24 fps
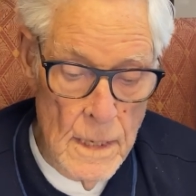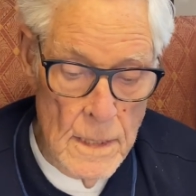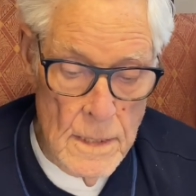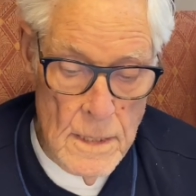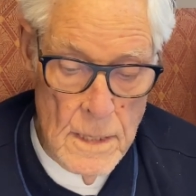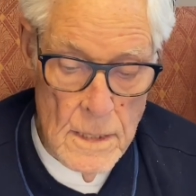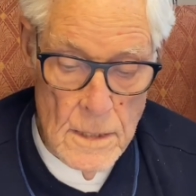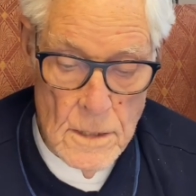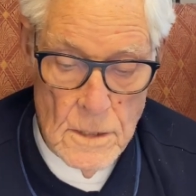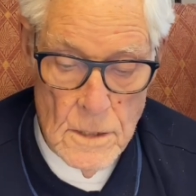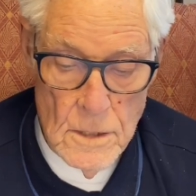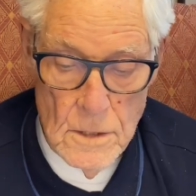
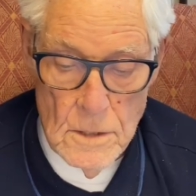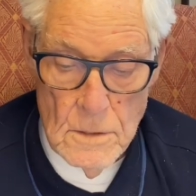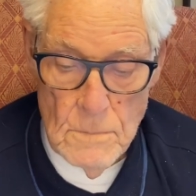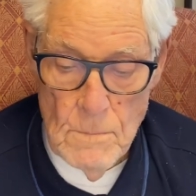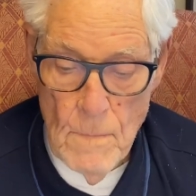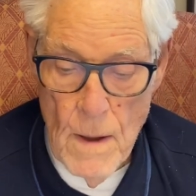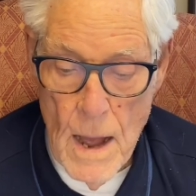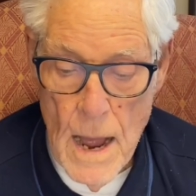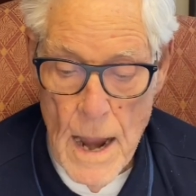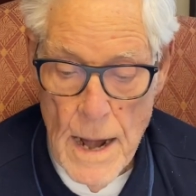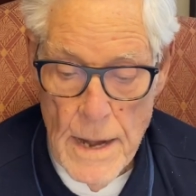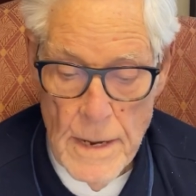this is
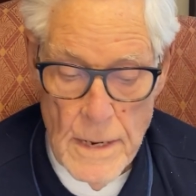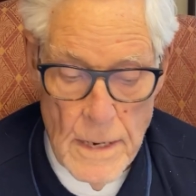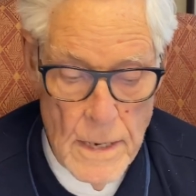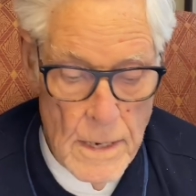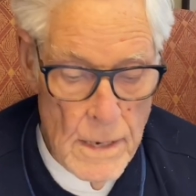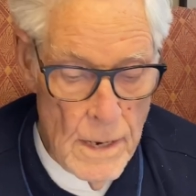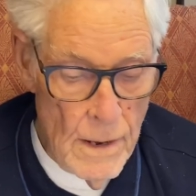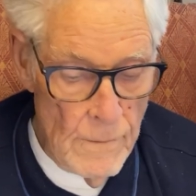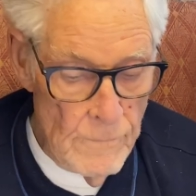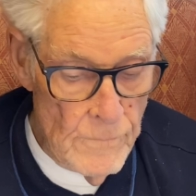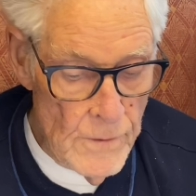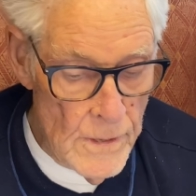my
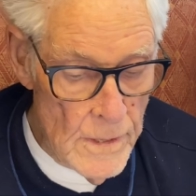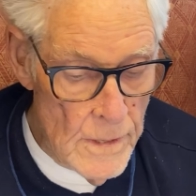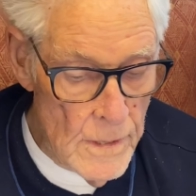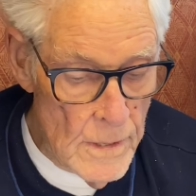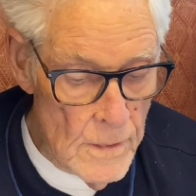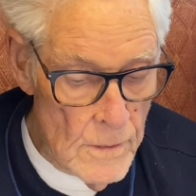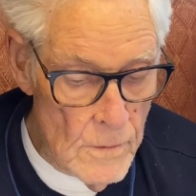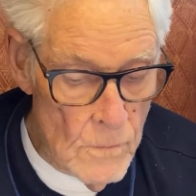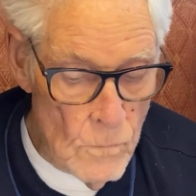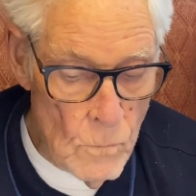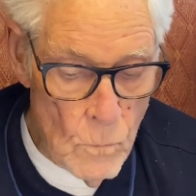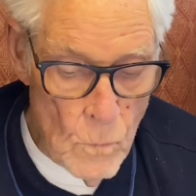
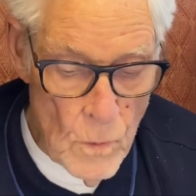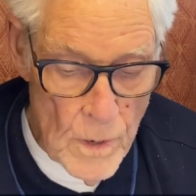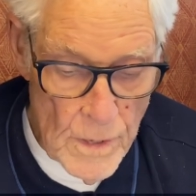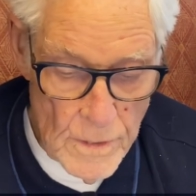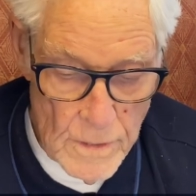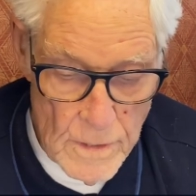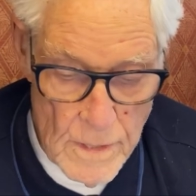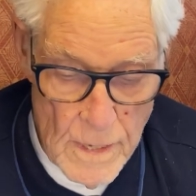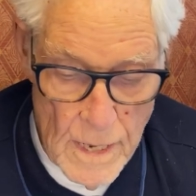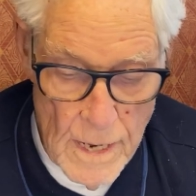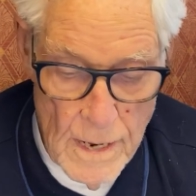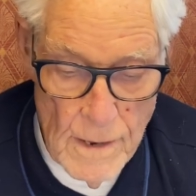covenant
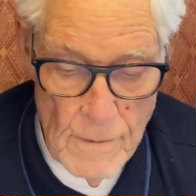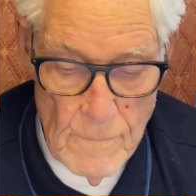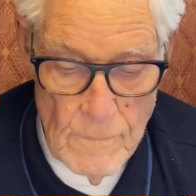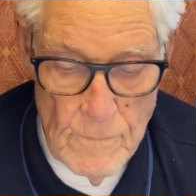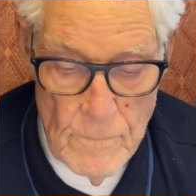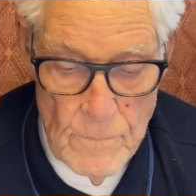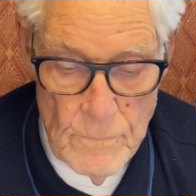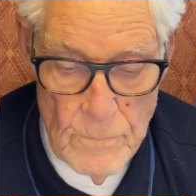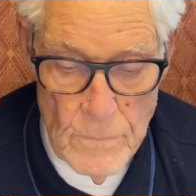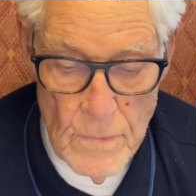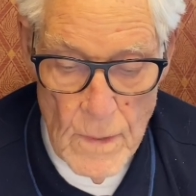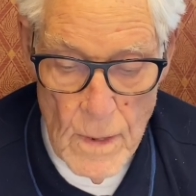with
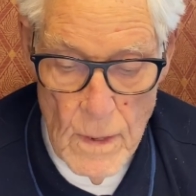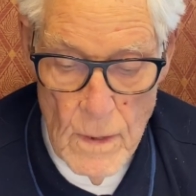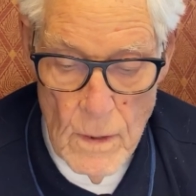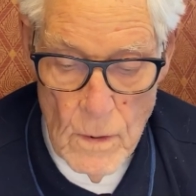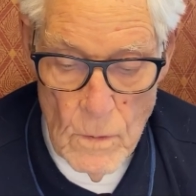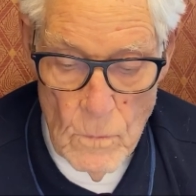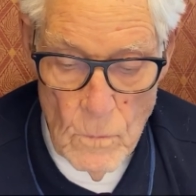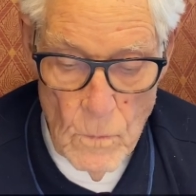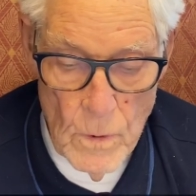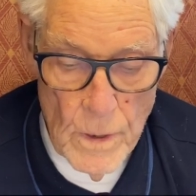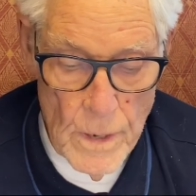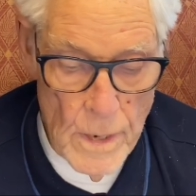them
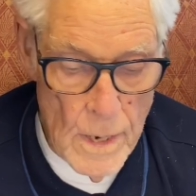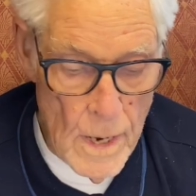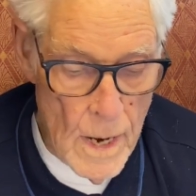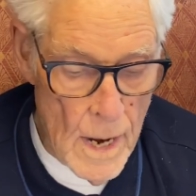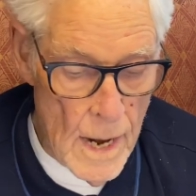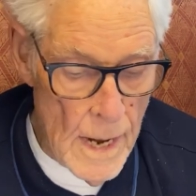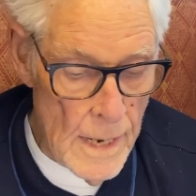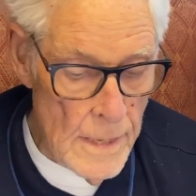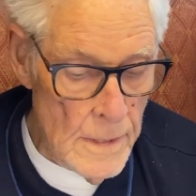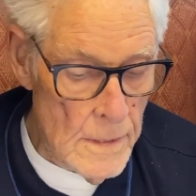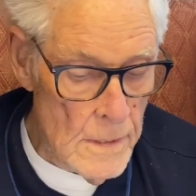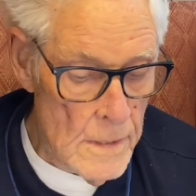when
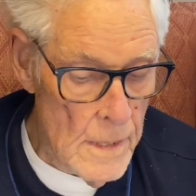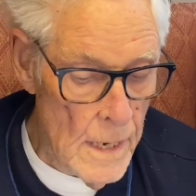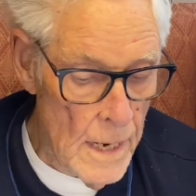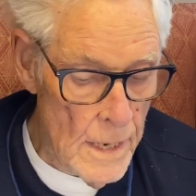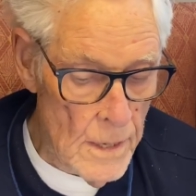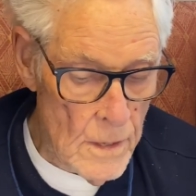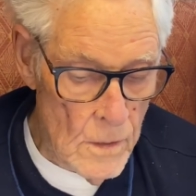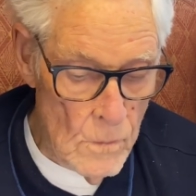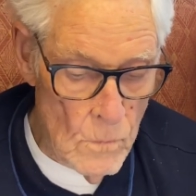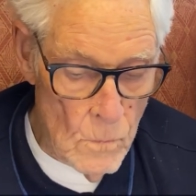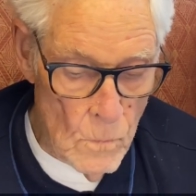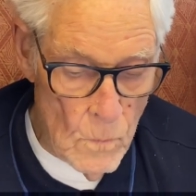I
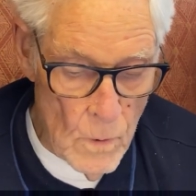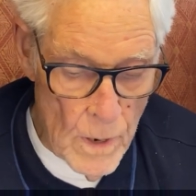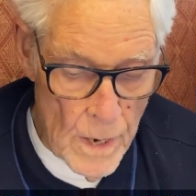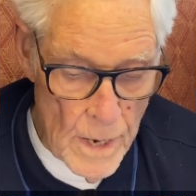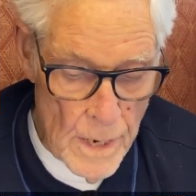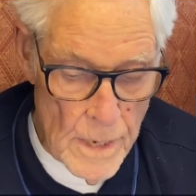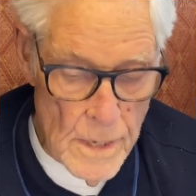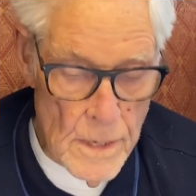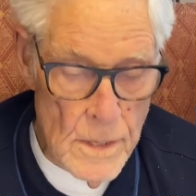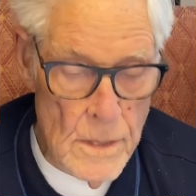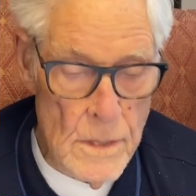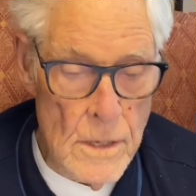take
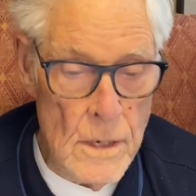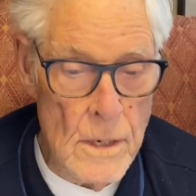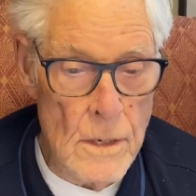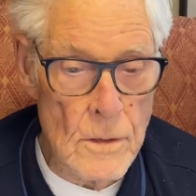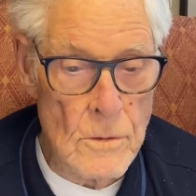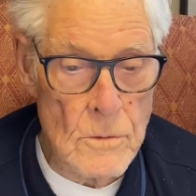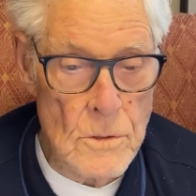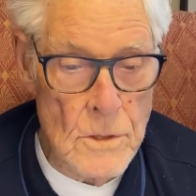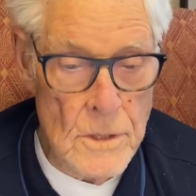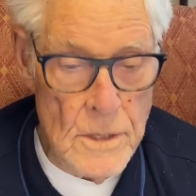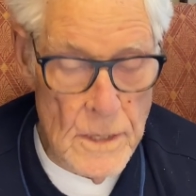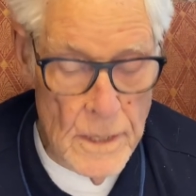away
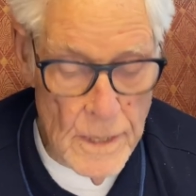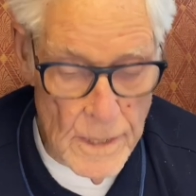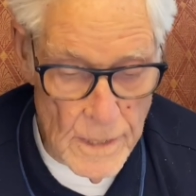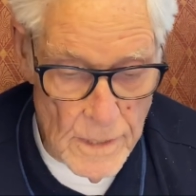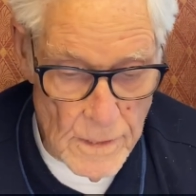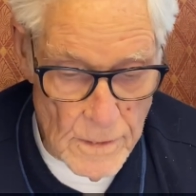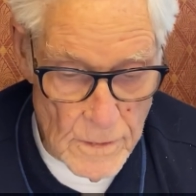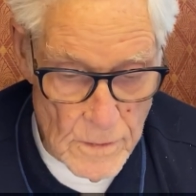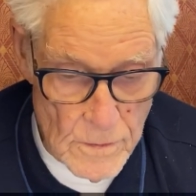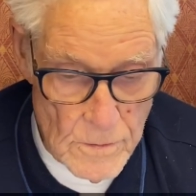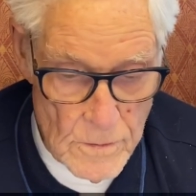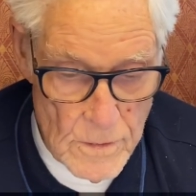their
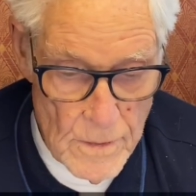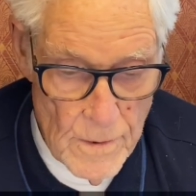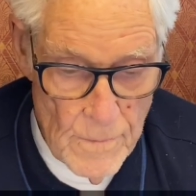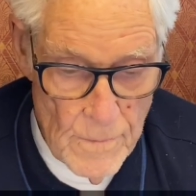sins.